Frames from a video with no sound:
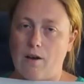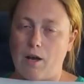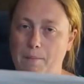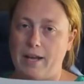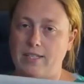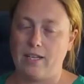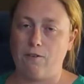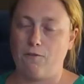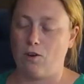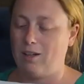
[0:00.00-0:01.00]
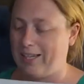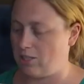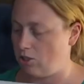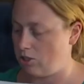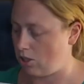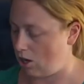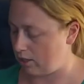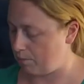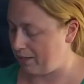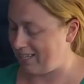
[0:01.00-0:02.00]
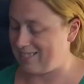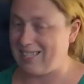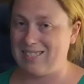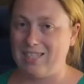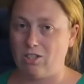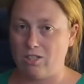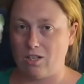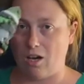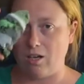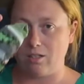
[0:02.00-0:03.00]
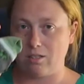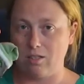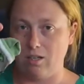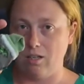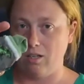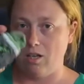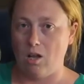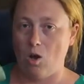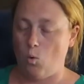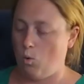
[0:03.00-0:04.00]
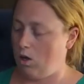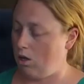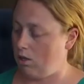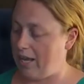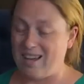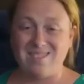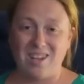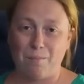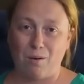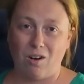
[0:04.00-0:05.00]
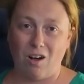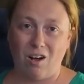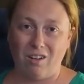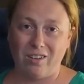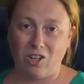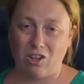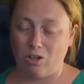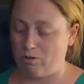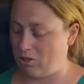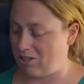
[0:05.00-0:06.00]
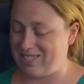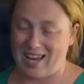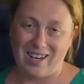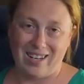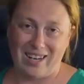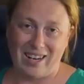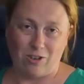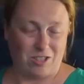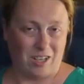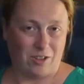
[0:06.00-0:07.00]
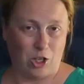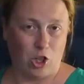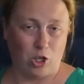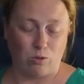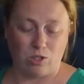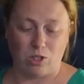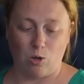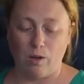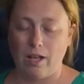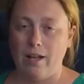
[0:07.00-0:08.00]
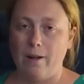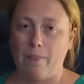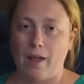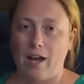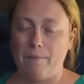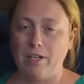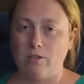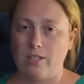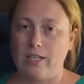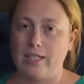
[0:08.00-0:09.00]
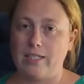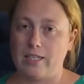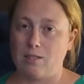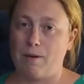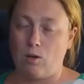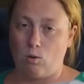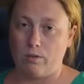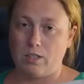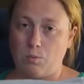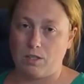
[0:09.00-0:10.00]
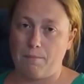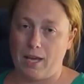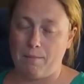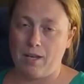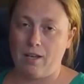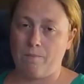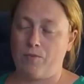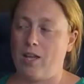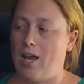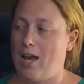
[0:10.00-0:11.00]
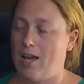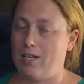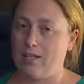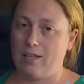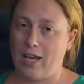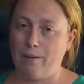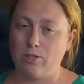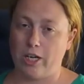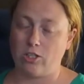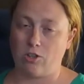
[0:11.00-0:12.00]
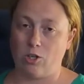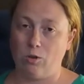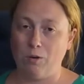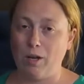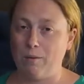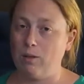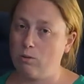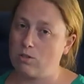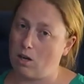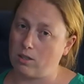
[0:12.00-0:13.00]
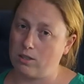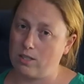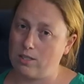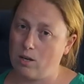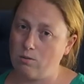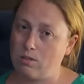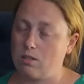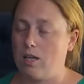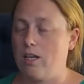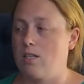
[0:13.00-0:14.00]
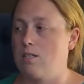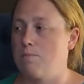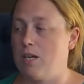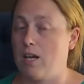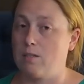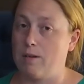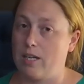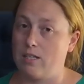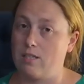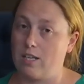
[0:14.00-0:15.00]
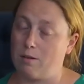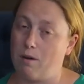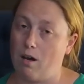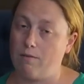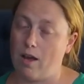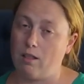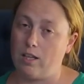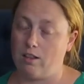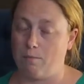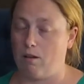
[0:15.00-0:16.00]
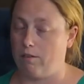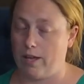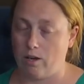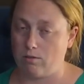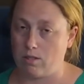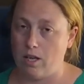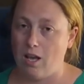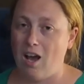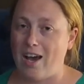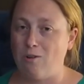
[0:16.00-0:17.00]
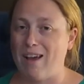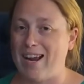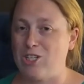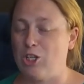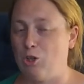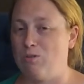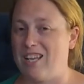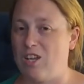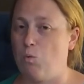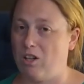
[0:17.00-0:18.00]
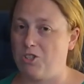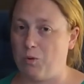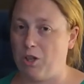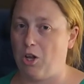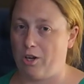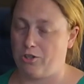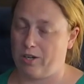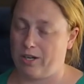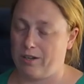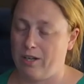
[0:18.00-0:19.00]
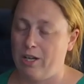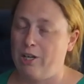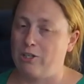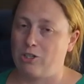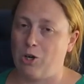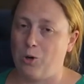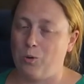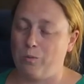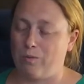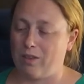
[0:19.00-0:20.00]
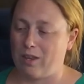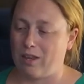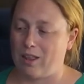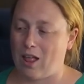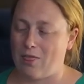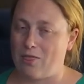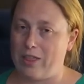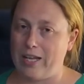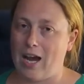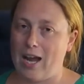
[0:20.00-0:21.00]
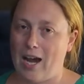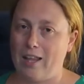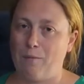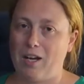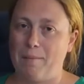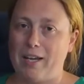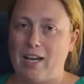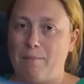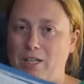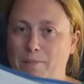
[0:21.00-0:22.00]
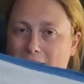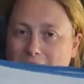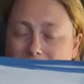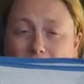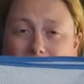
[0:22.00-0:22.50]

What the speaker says: amazing for little socks, because these little socks will end up all in the clothes or staticky or stuck in the clothes. So I've been using these since my oldest was a baby, and game changer. The only way we lose socks in this house is because my kids take them off and leave them all over the house. I don't actually lose any while doing laundry. So I highly recommend getting a mesh bag. I think you can